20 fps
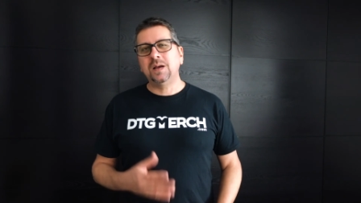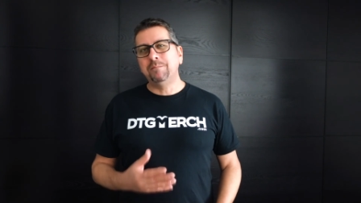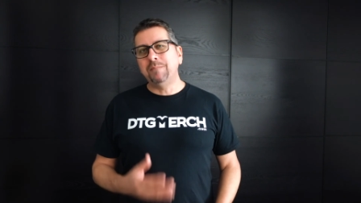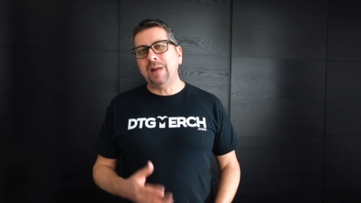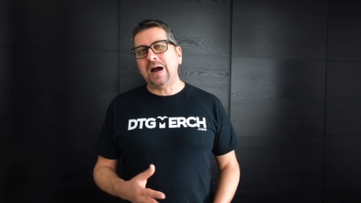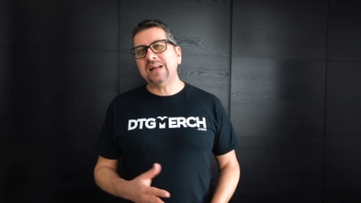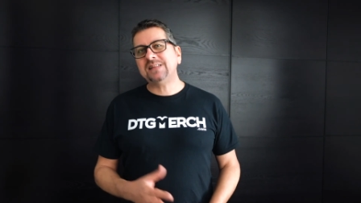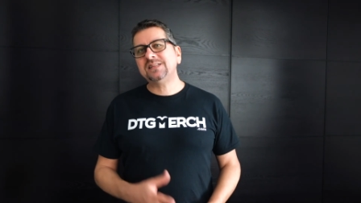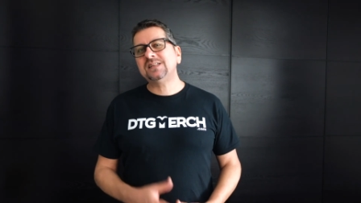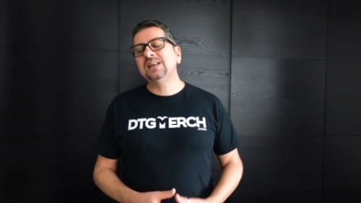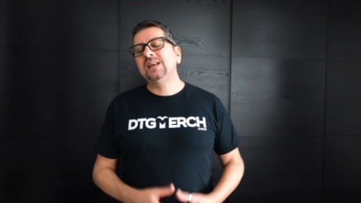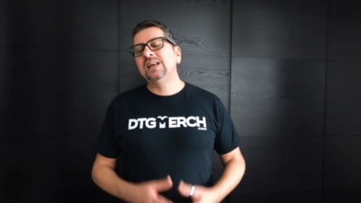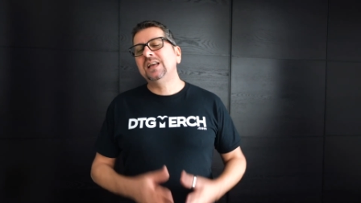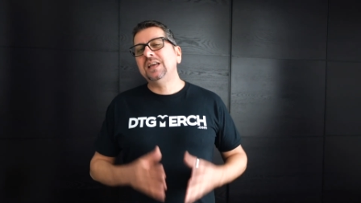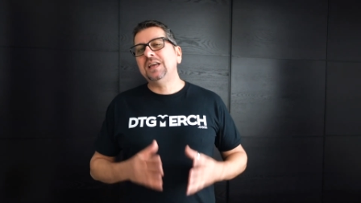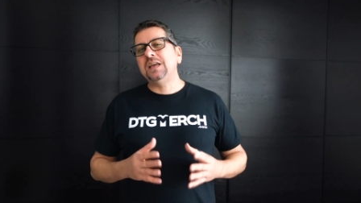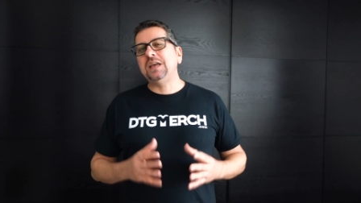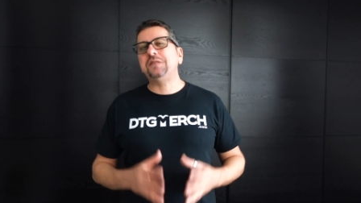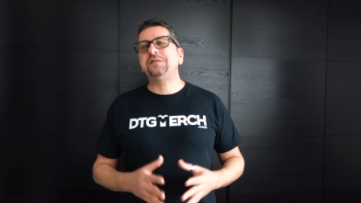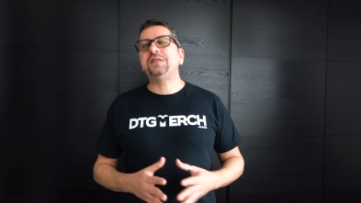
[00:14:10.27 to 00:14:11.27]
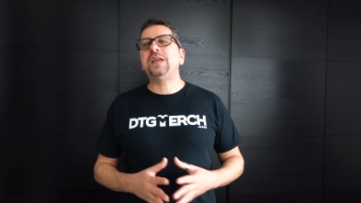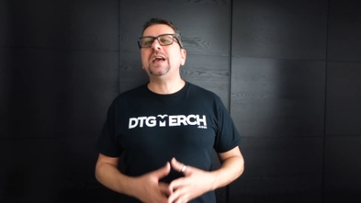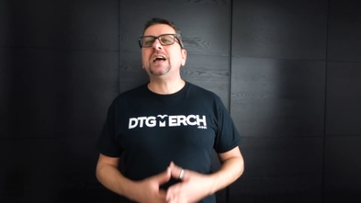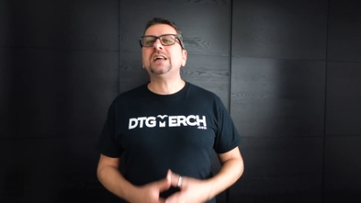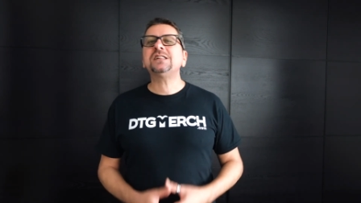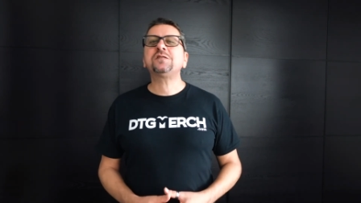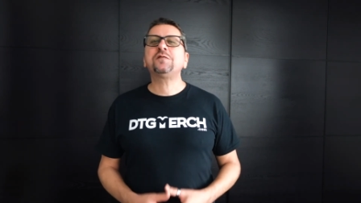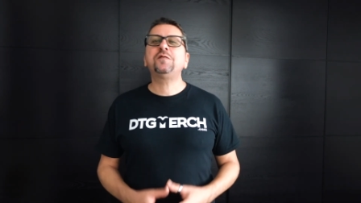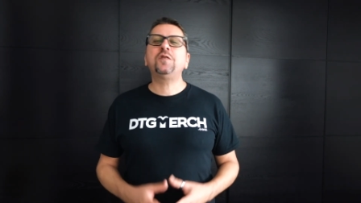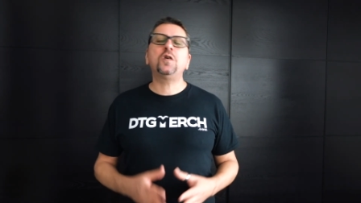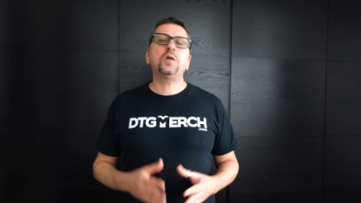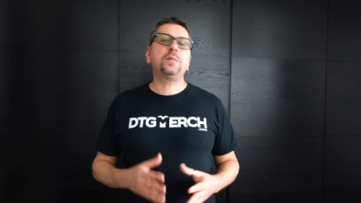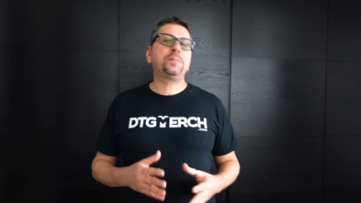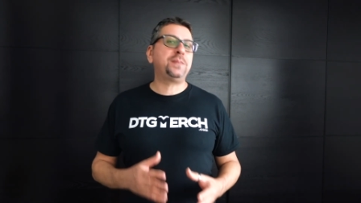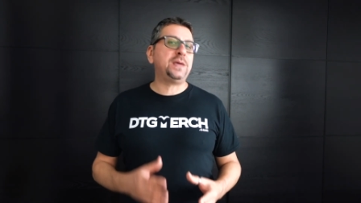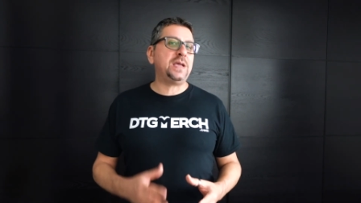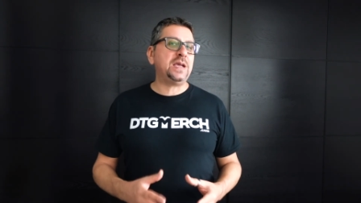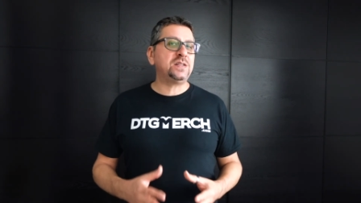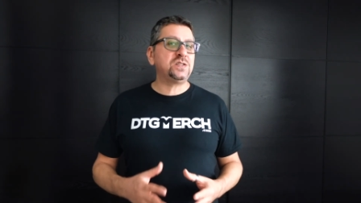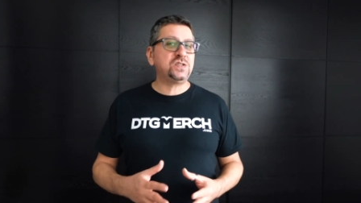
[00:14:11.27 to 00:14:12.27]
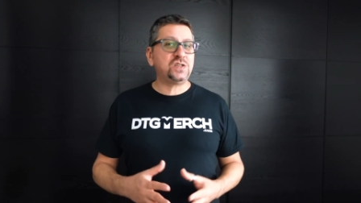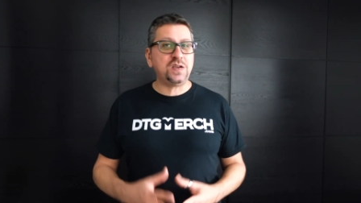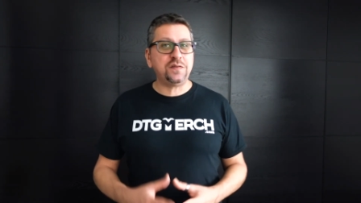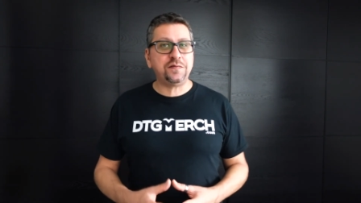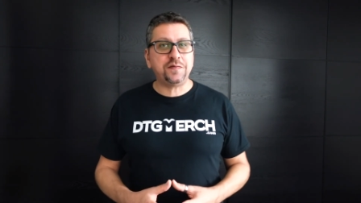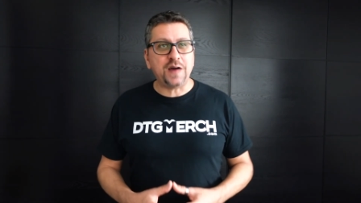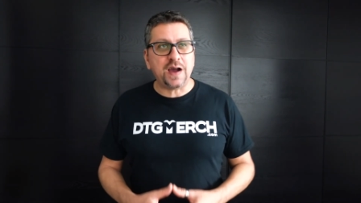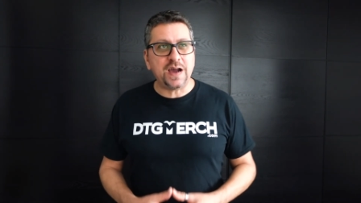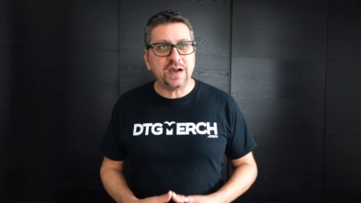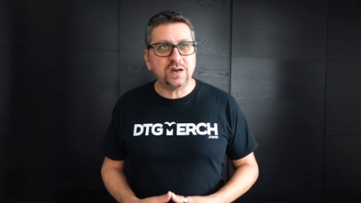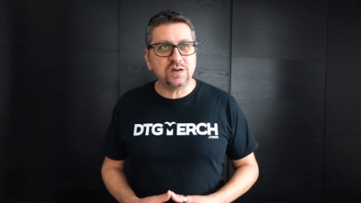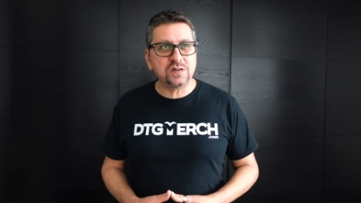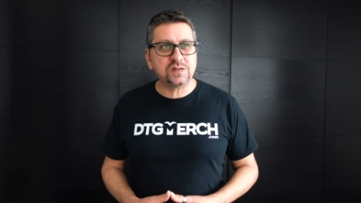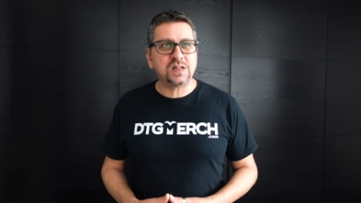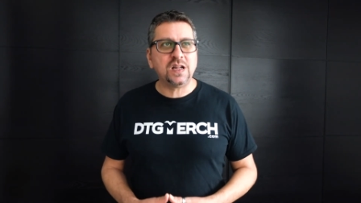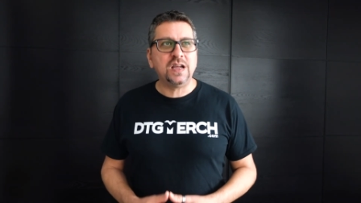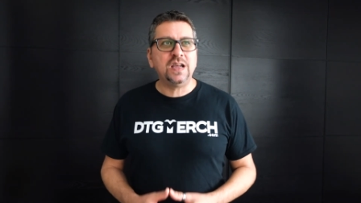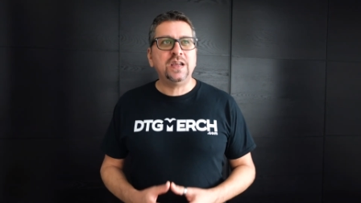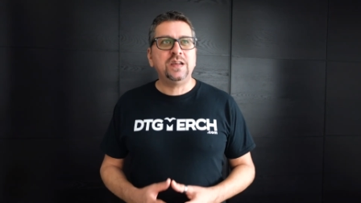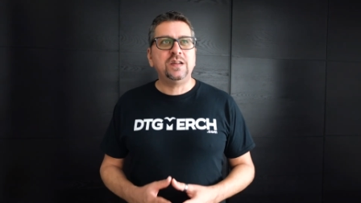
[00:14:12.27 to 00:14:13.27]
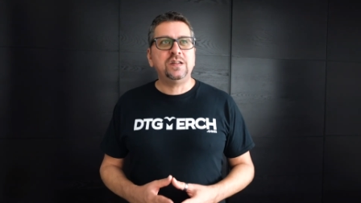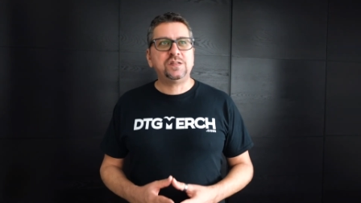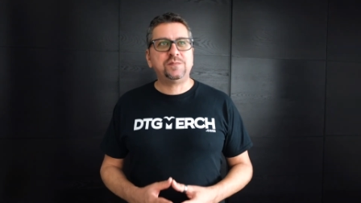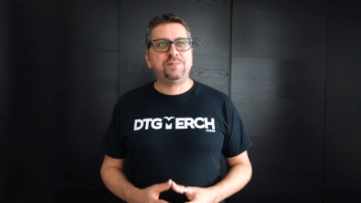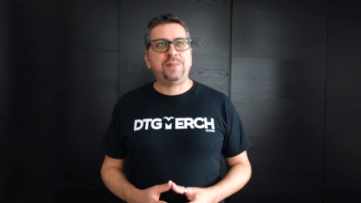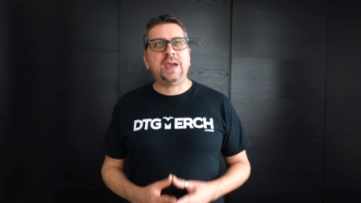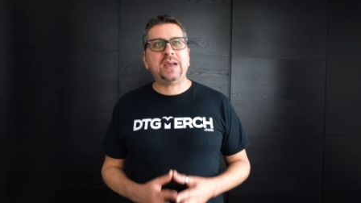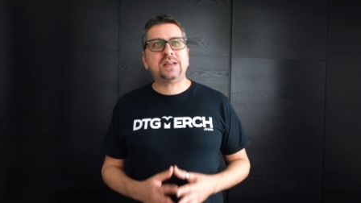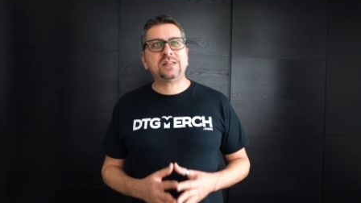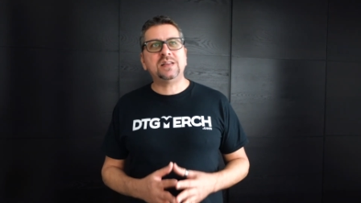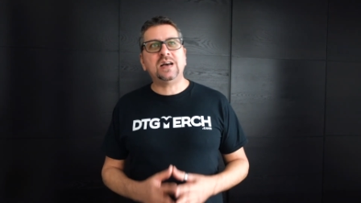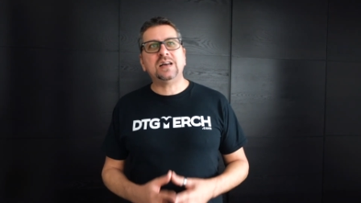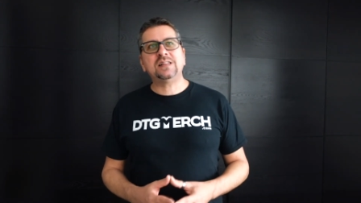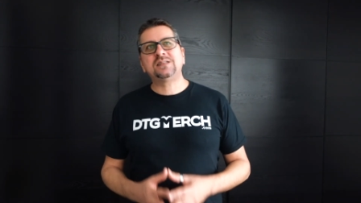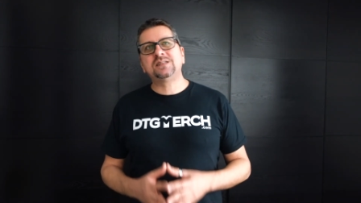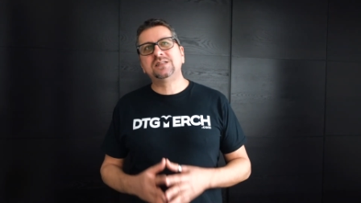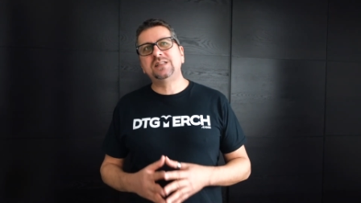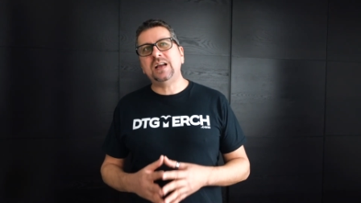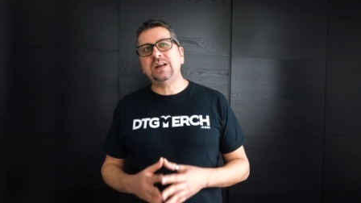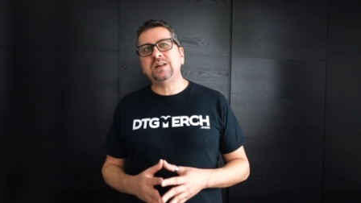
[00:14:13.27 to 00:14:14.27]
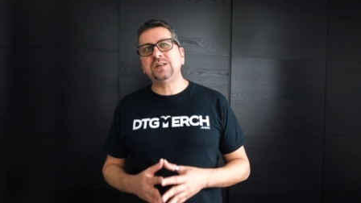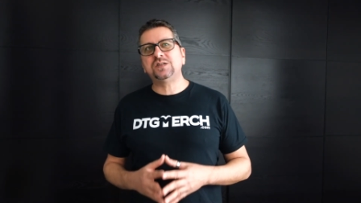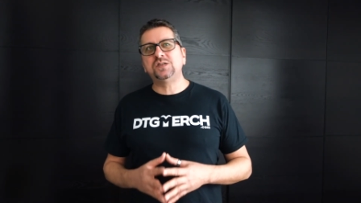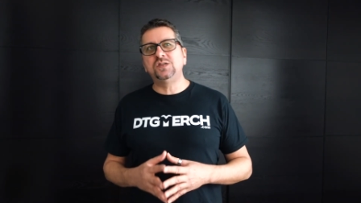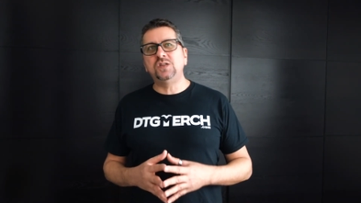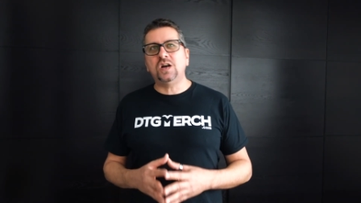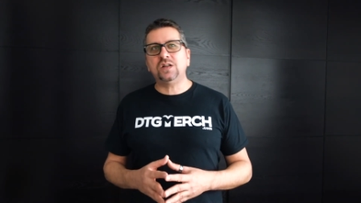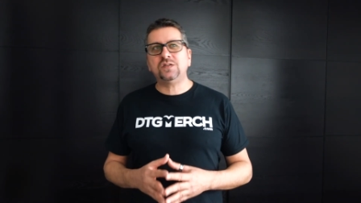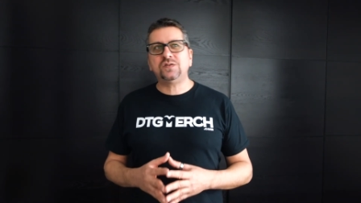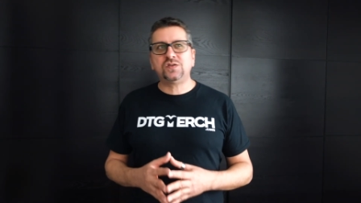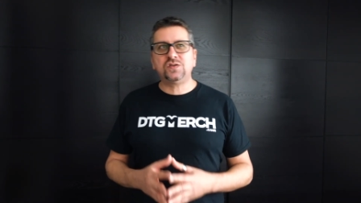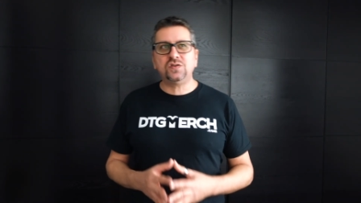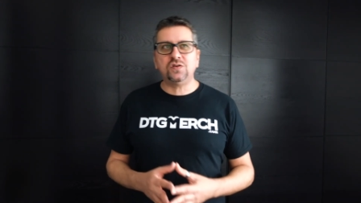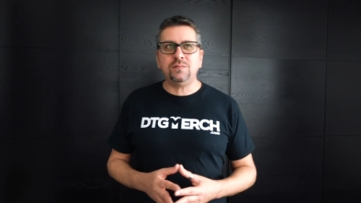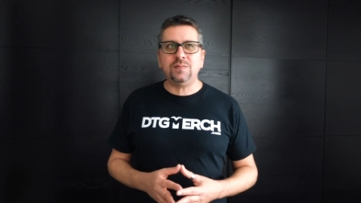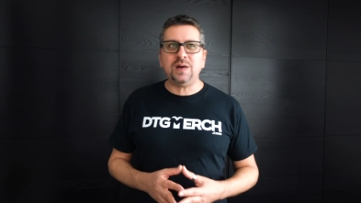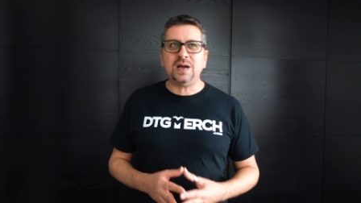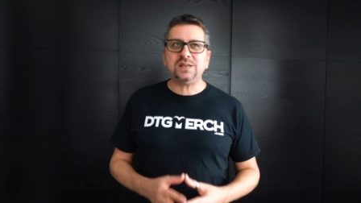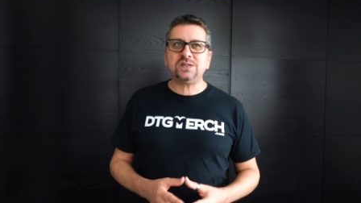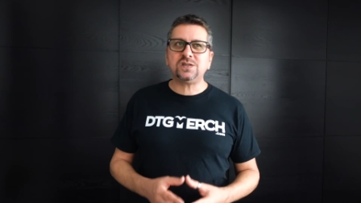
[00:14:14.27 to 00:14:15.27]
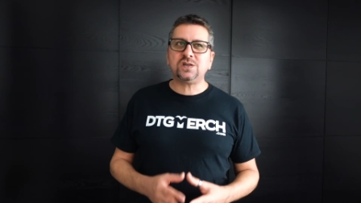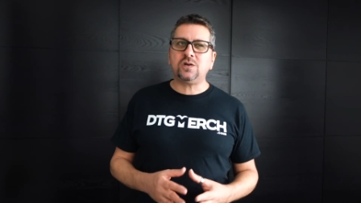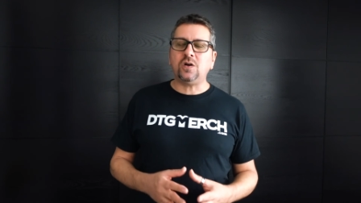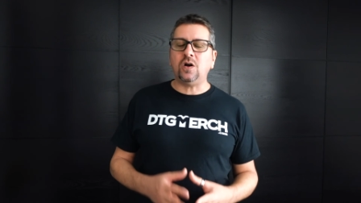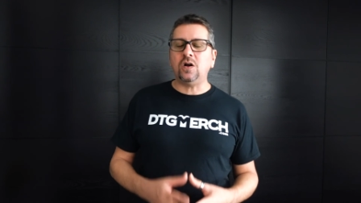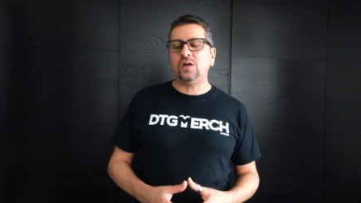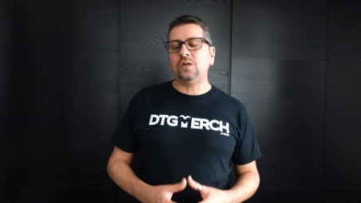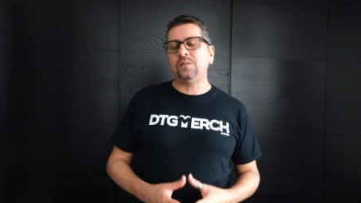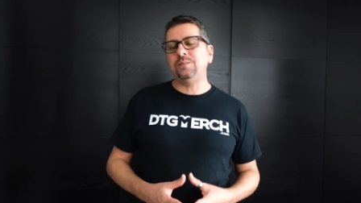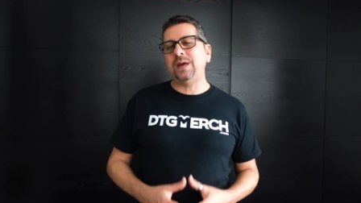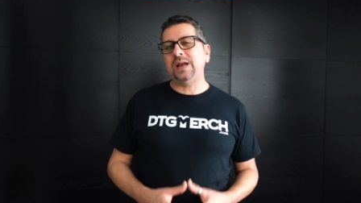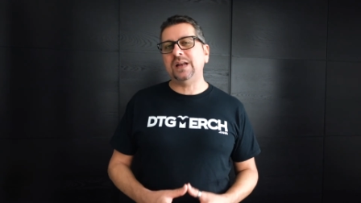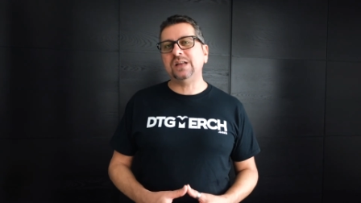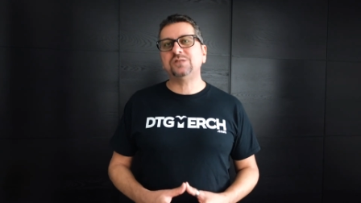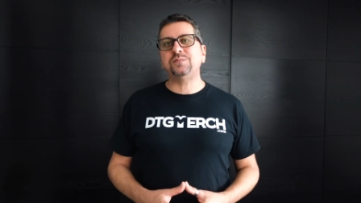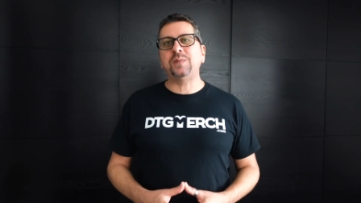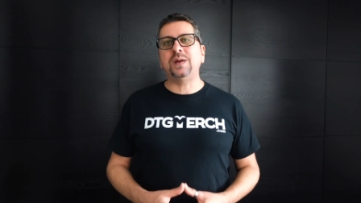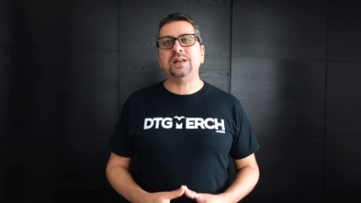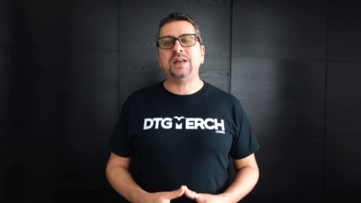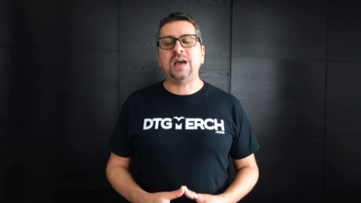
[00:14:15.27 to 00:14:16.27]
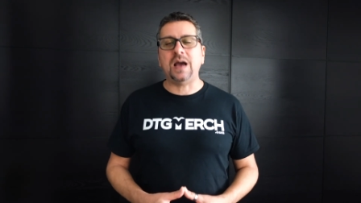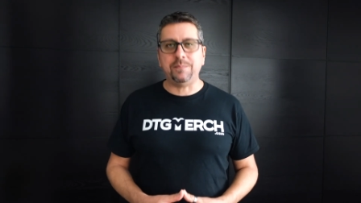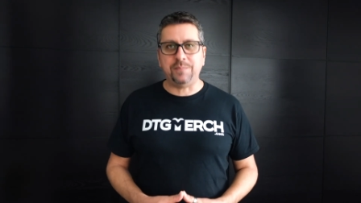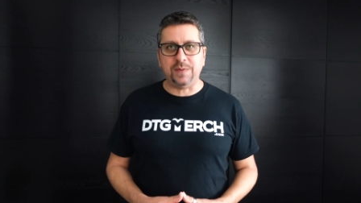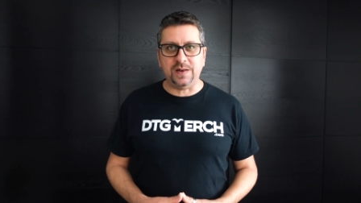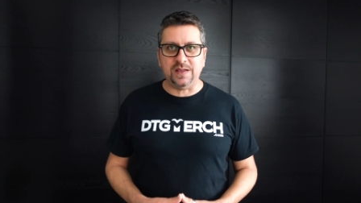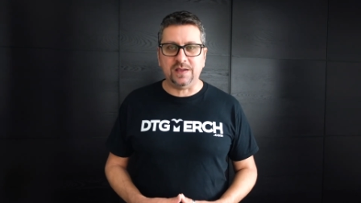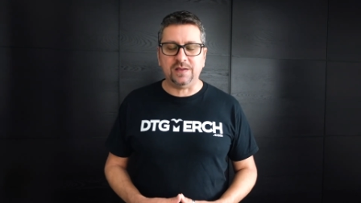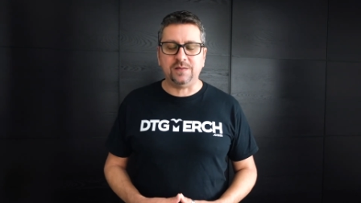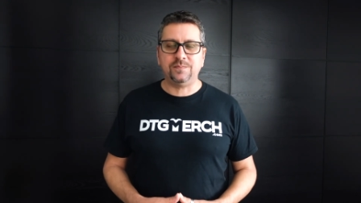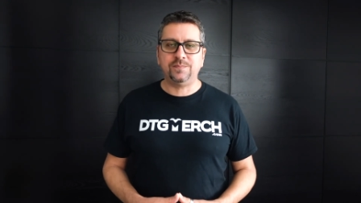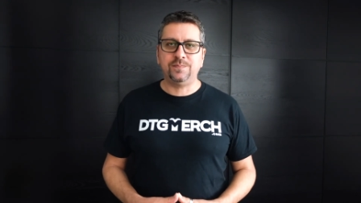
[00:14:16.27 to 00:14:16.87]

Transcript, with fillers: But if they ask for P N G files, expect that there is not too much color management happening.